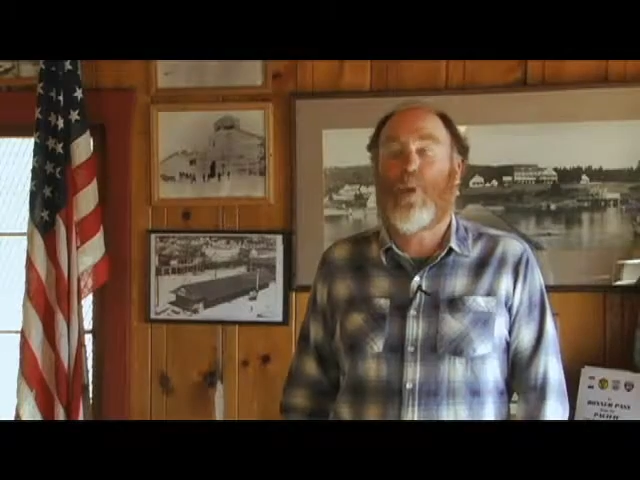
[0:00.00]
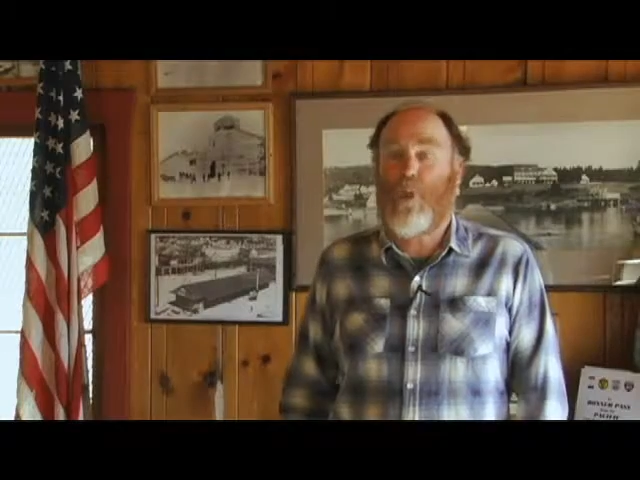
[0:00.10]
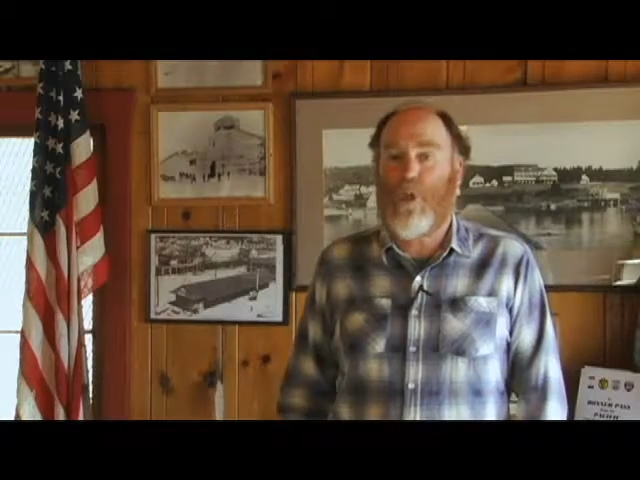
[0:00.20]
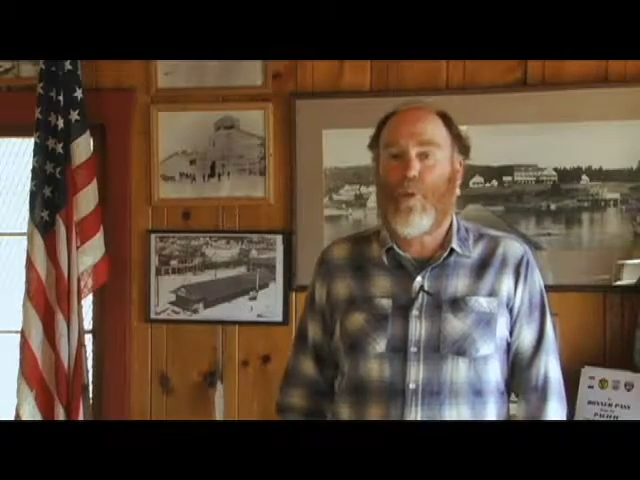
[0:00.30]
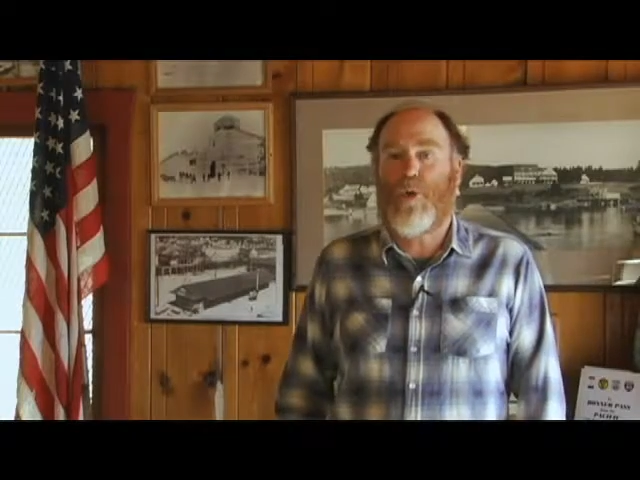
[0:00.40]

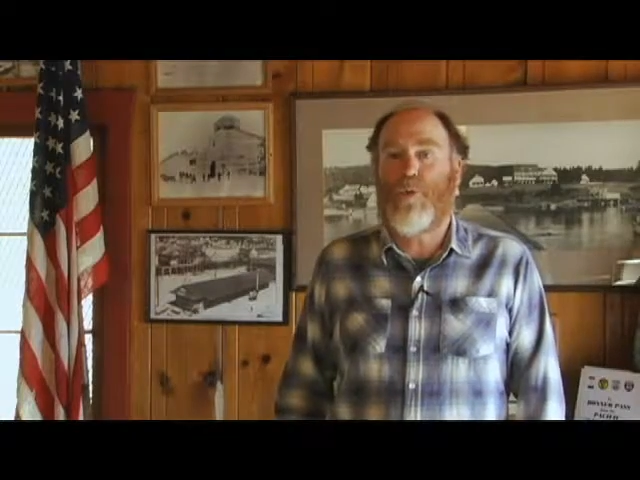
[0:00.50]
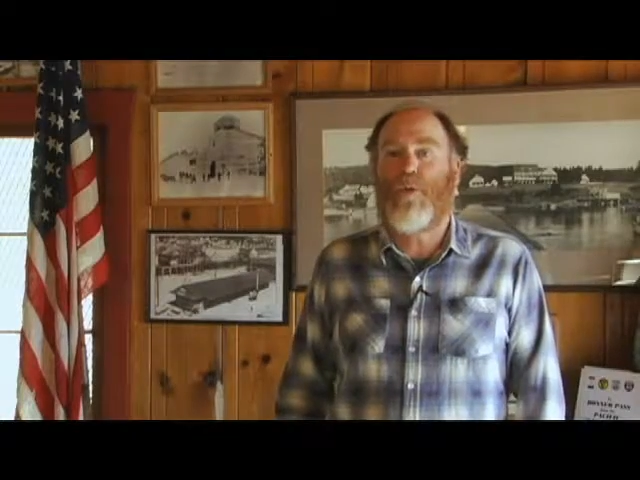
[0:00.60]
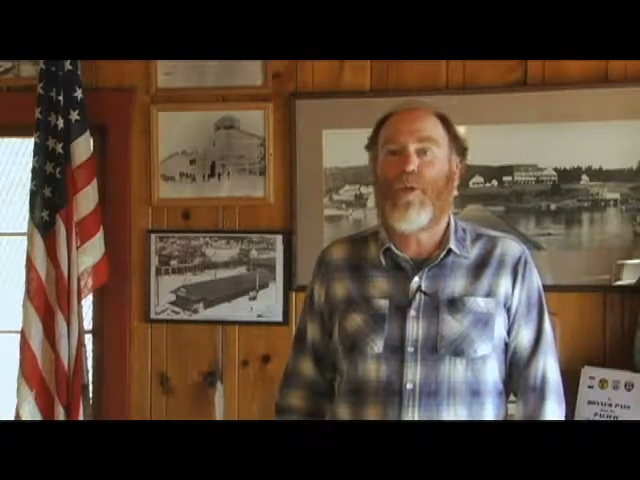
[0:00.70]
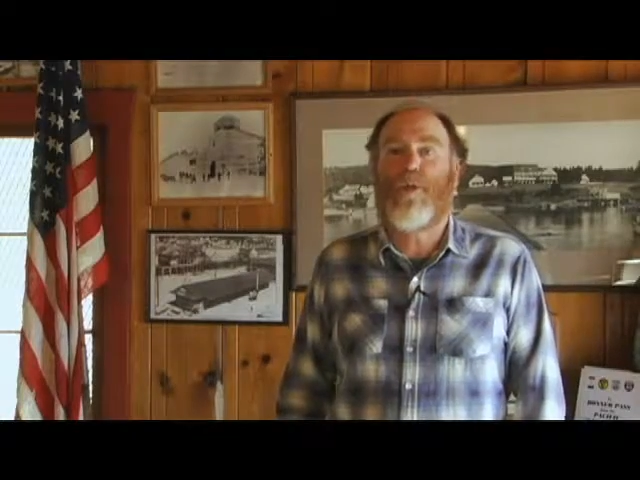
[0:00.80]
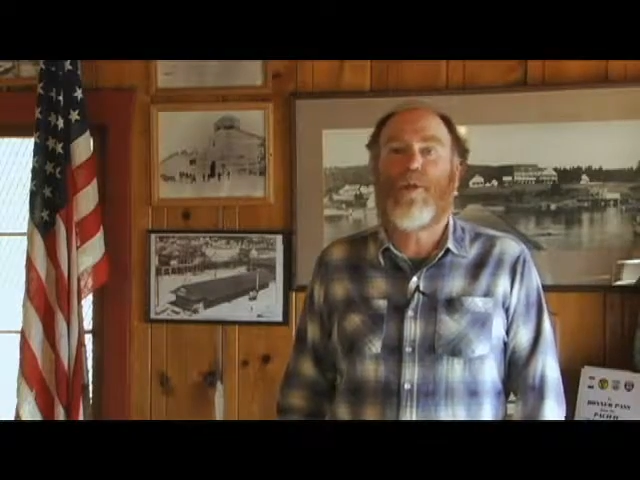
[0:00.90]
became one of
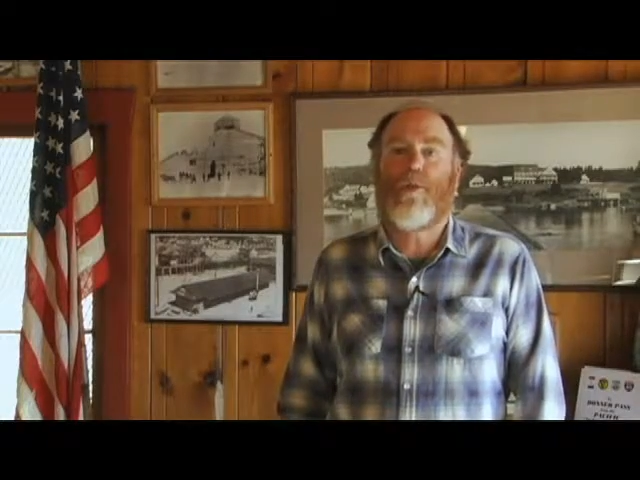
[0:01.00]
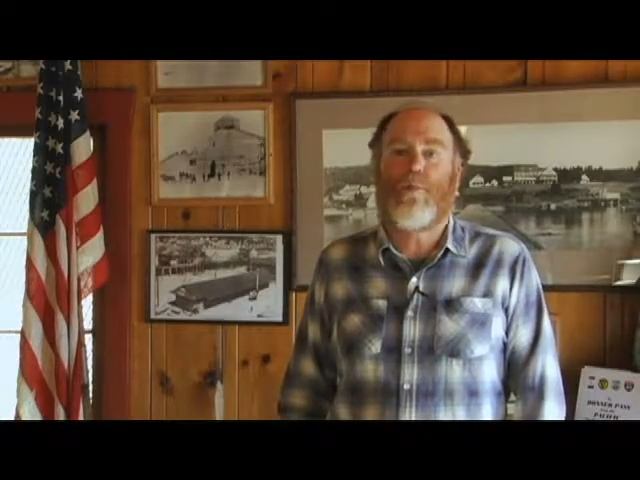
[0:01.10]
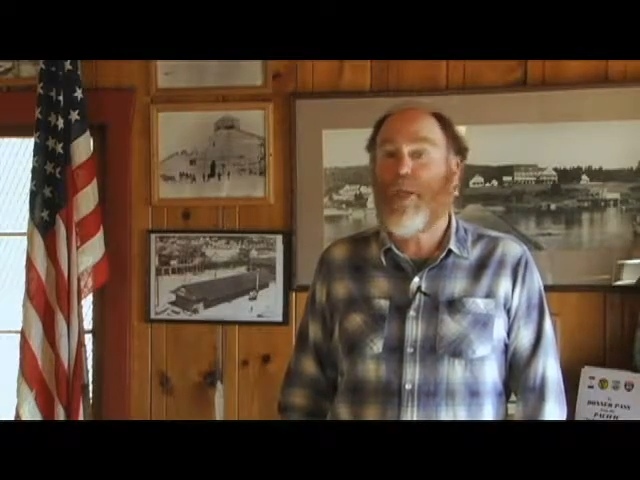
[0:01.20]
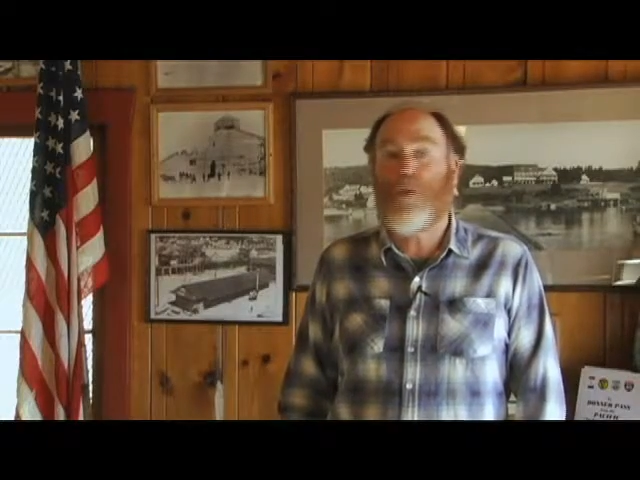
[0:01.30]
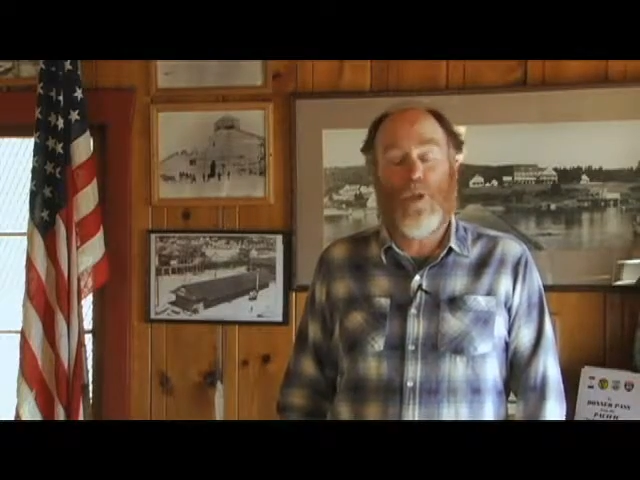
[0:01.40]
the
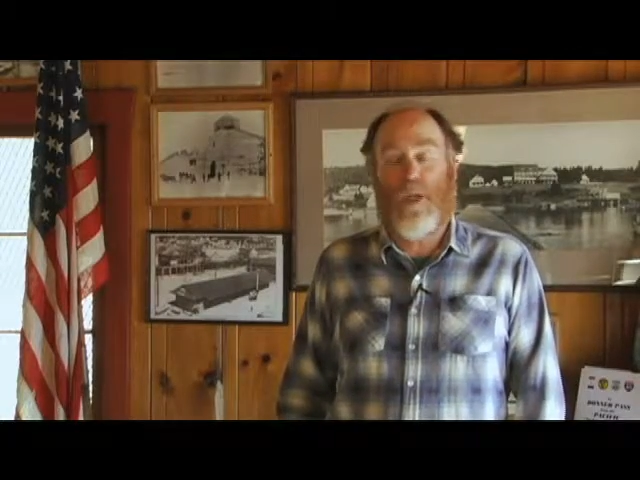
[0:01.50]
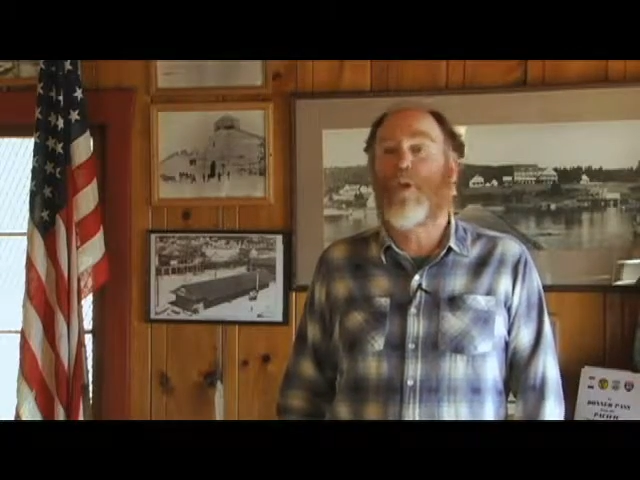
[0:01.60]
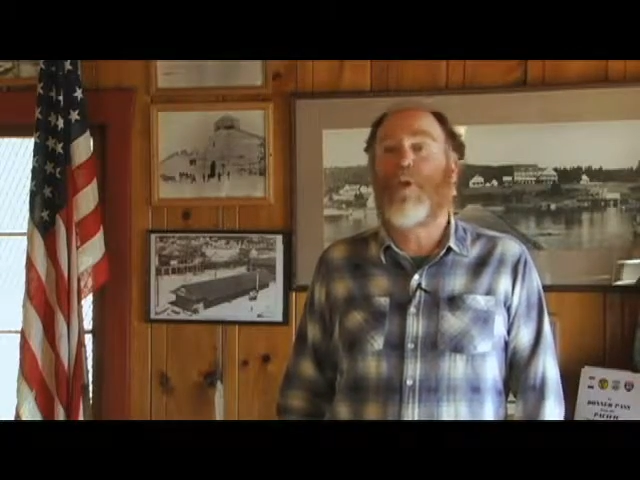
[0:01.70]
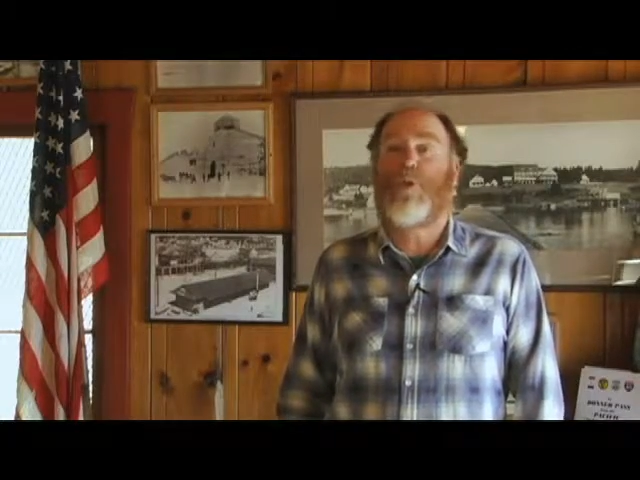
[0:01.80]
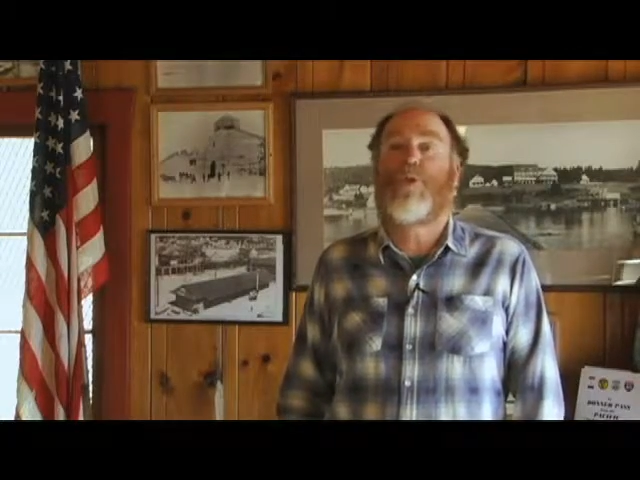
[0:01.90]
major
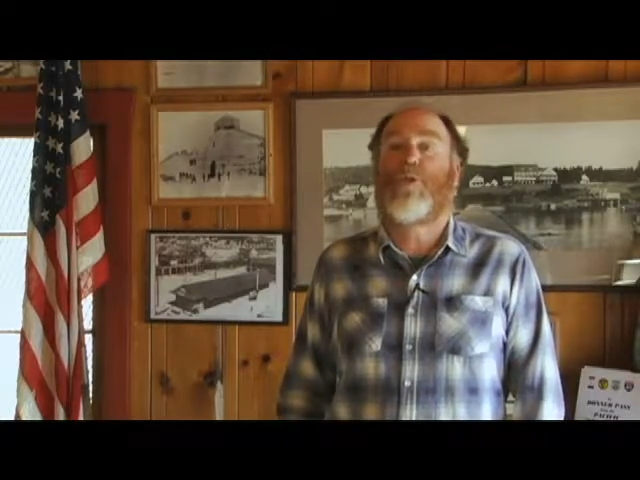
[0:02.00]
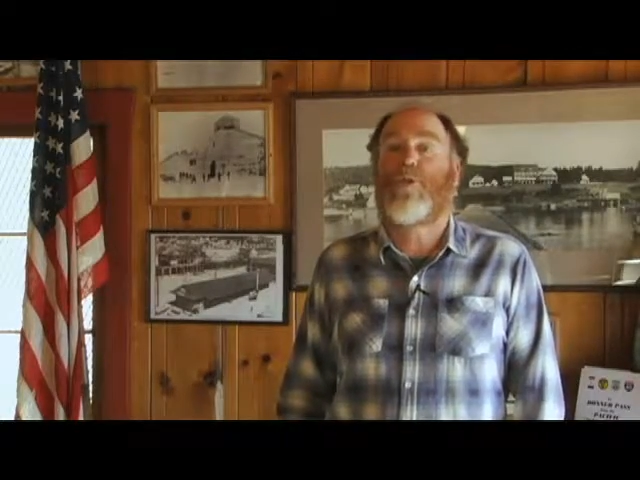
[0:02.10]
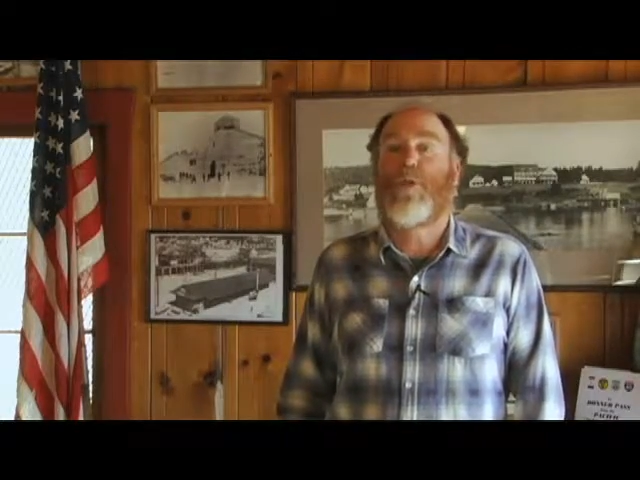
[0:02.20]
landowners in